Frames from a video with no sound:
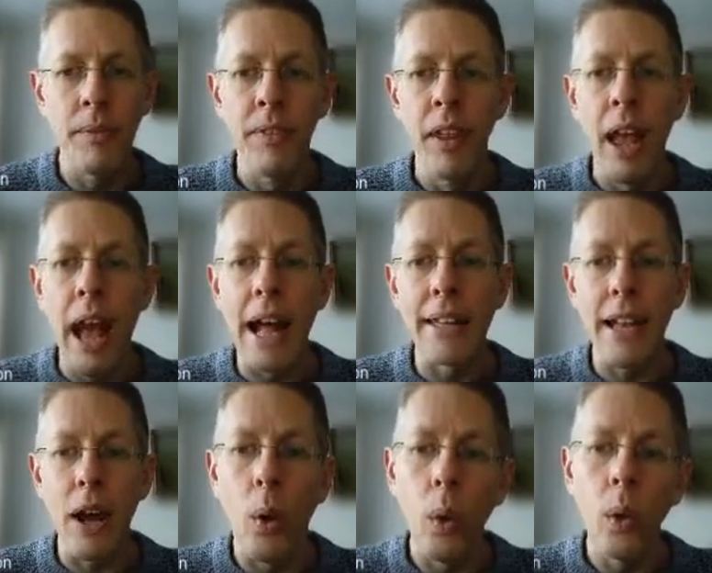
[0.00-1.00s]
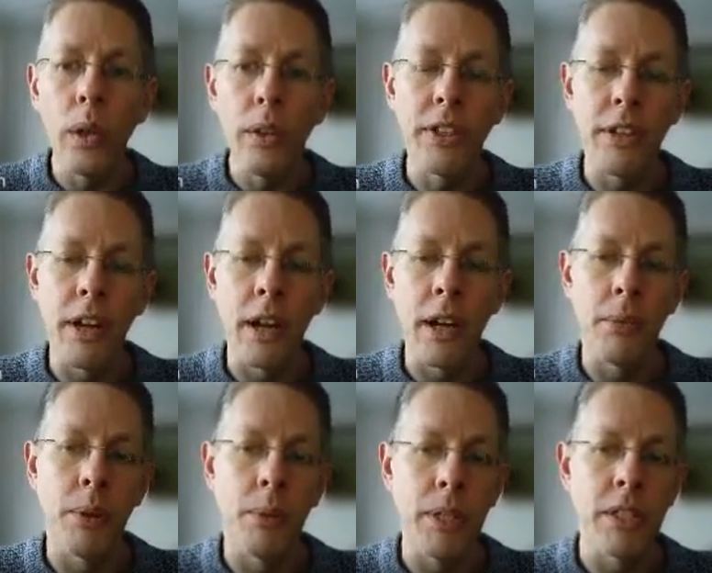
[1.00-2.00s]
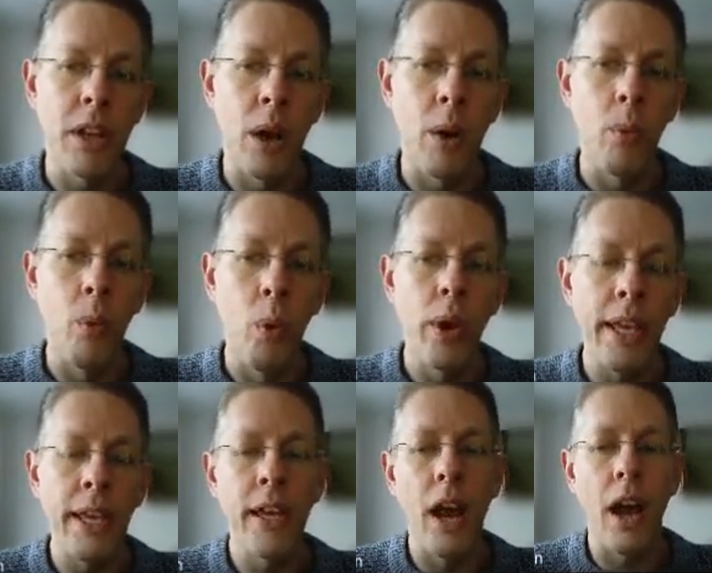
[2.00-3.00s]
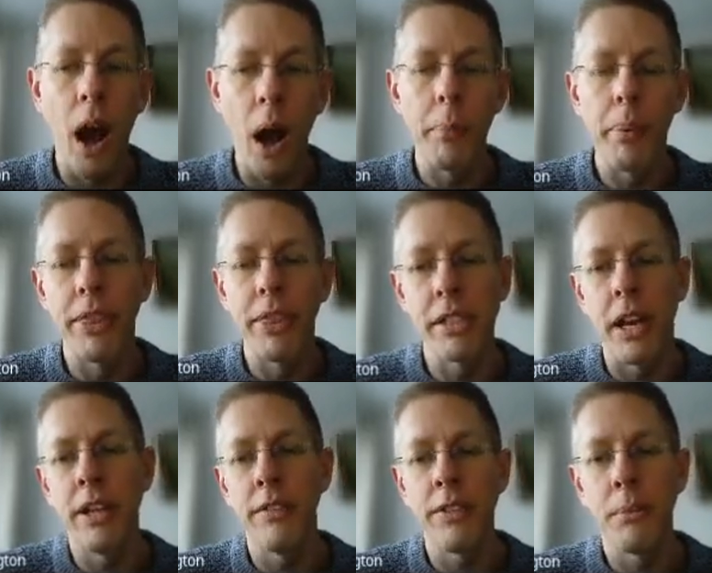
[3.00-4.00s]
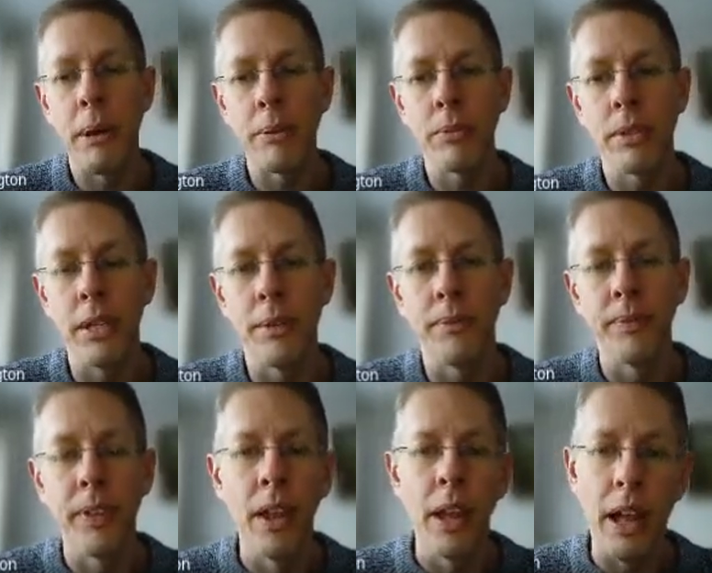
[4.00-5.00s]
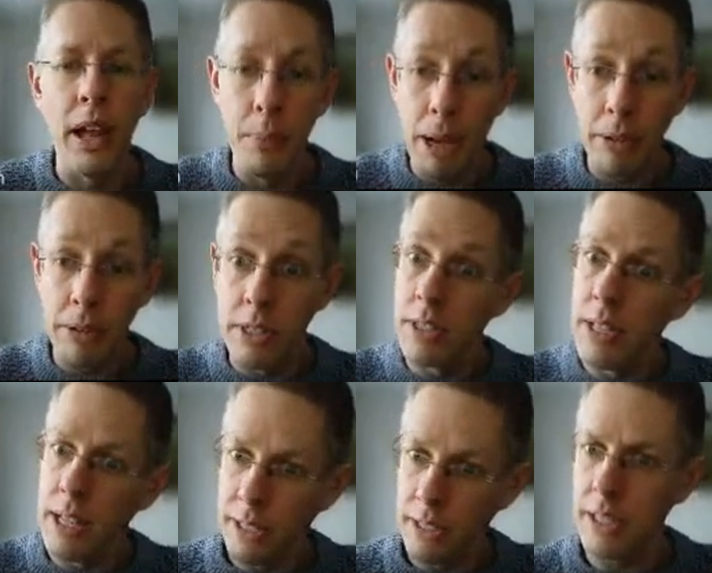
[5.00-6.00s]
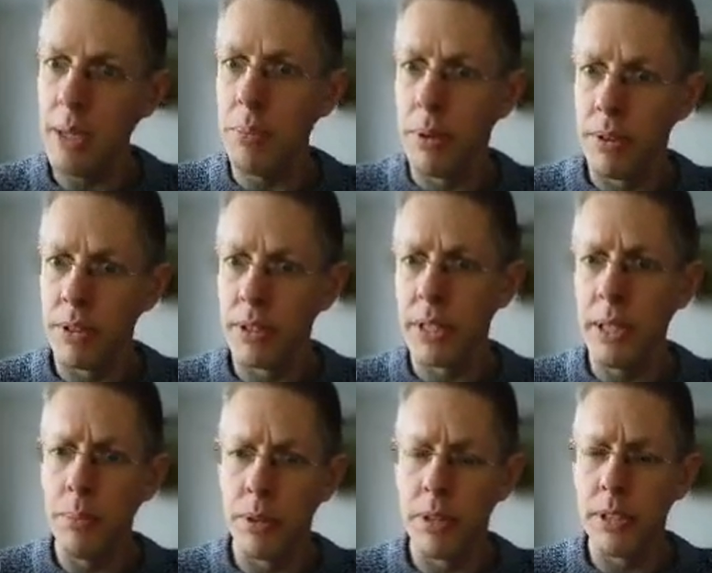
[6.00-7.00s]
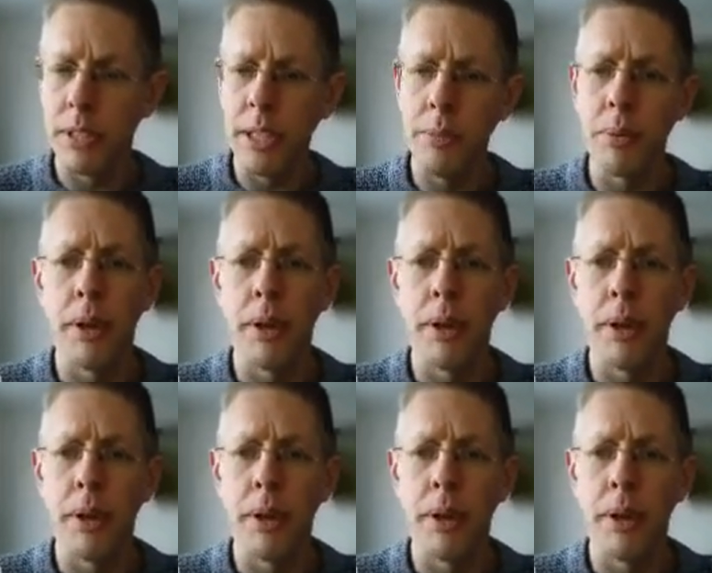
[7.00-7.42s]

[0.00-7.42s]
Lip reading: And all of the time that we start walking up the side of the mountain, and the mountain is getting steeper and steeper and steeper